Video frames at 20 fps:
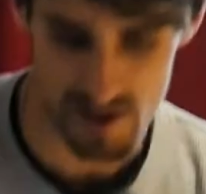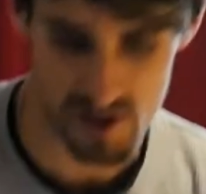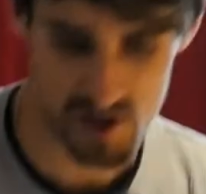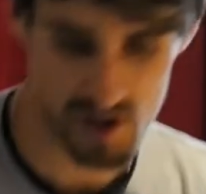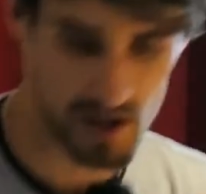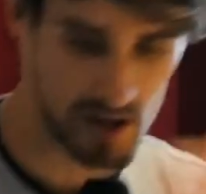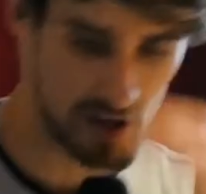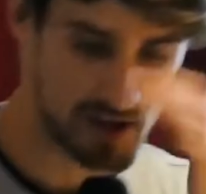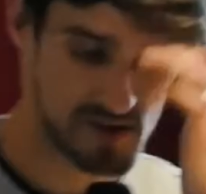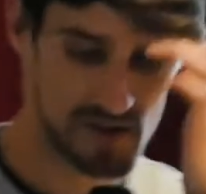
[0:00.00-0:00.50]

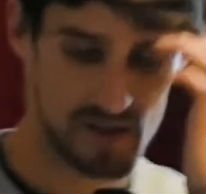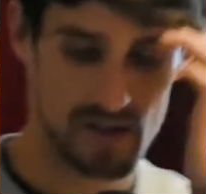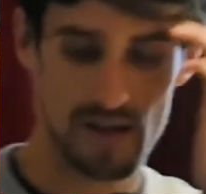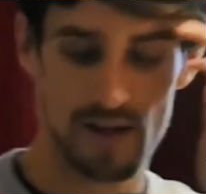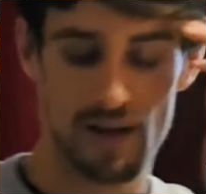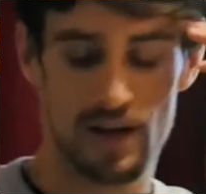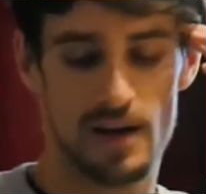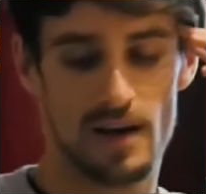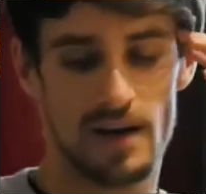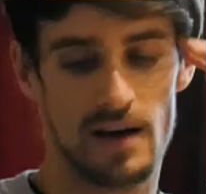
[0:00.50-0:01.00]
Church
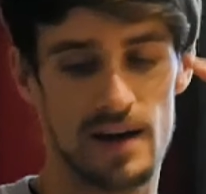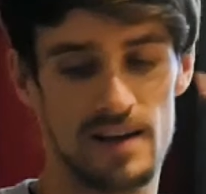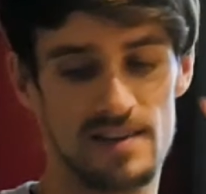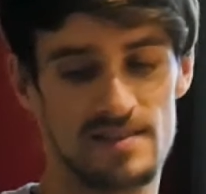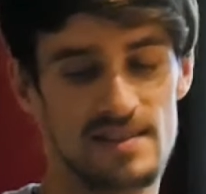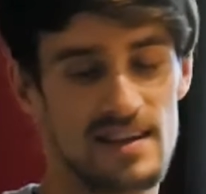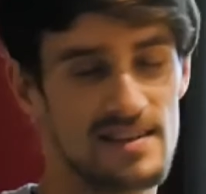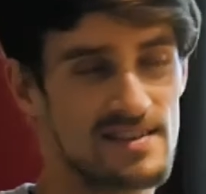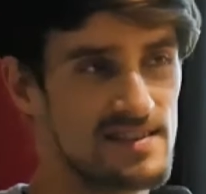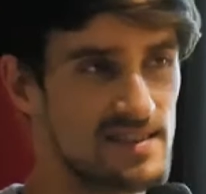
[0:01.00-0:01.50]

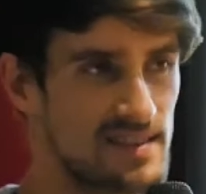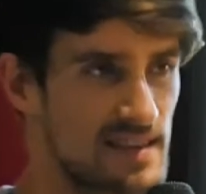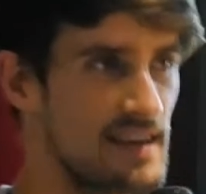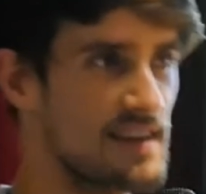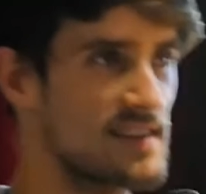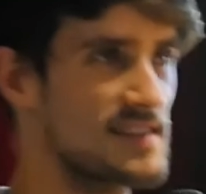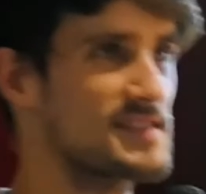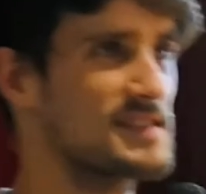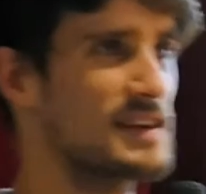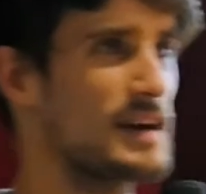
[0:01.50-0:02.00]
says
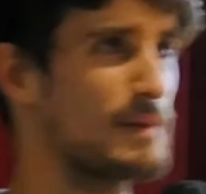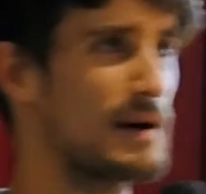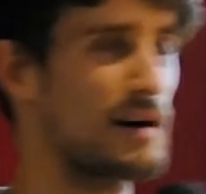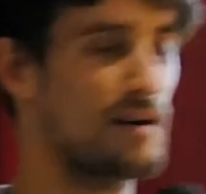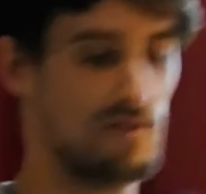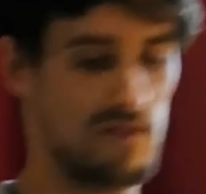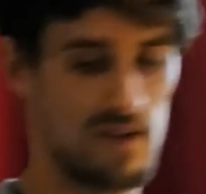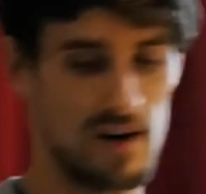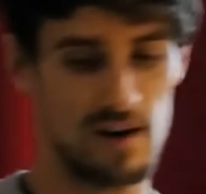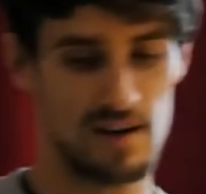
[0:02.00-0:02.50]
this
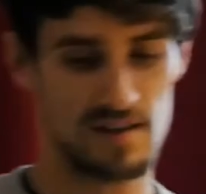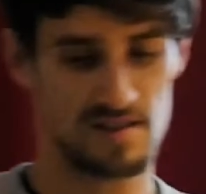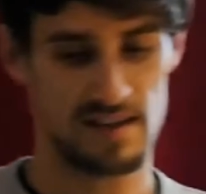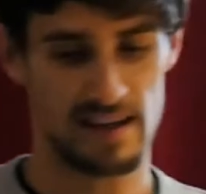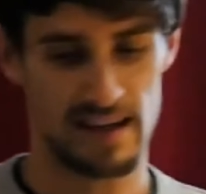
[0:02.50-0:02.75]
about fasting.